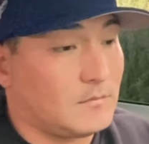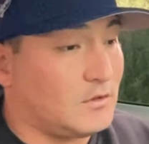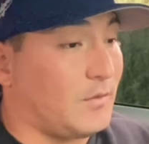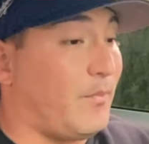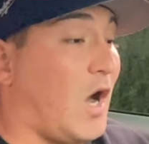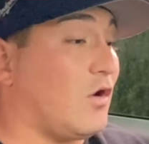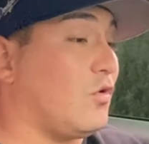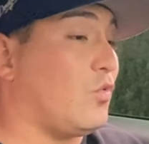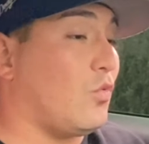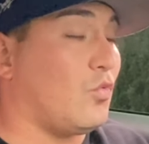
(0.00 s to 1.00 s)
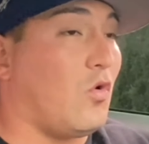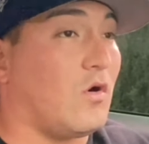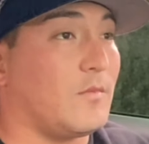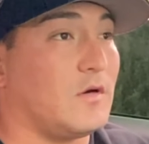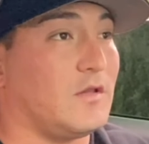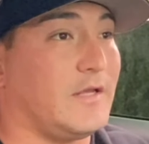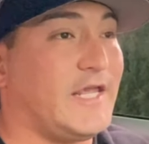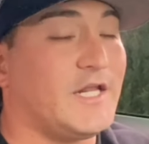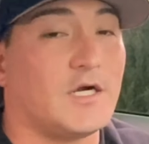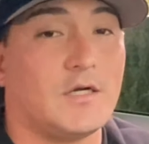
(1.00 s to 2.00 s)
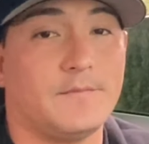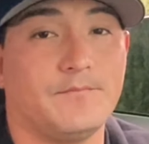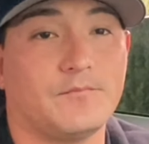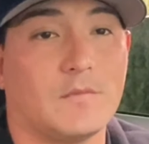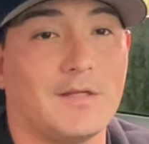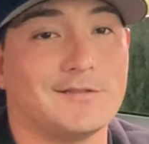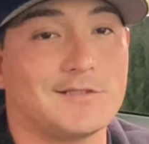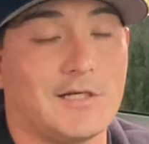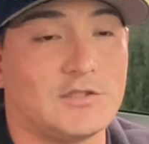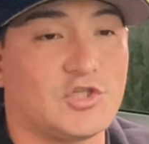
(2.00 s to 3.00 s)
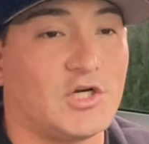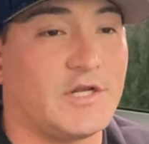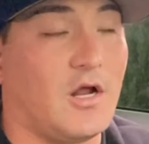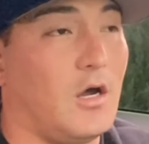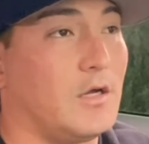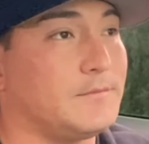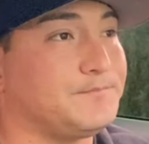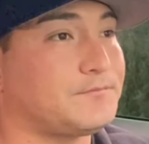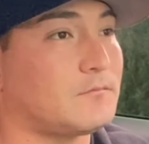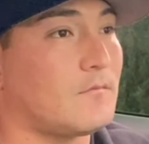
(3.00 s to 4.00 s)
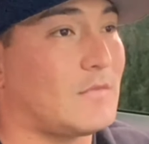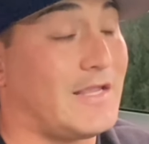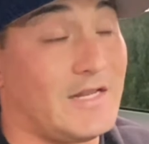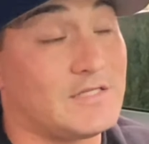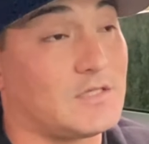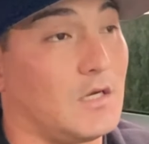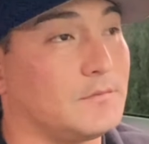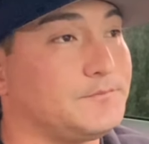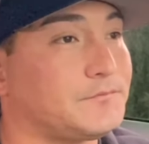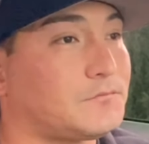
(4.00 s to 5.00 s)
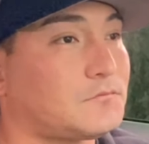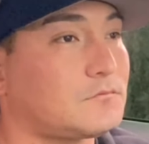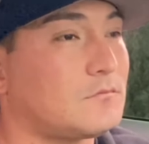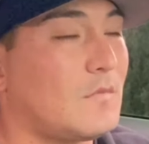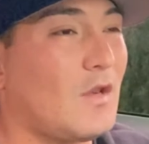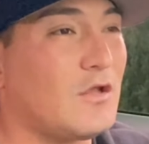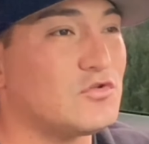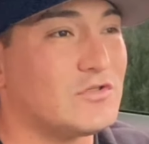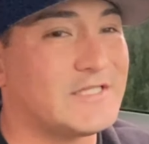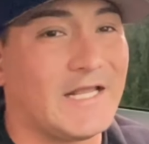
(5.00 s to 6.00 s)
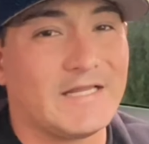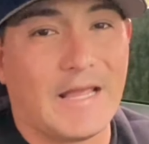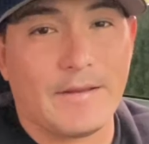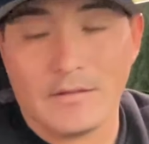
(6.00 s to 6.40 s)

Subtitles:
bottle warmer, the heater is turning on. It is on, so it's getting that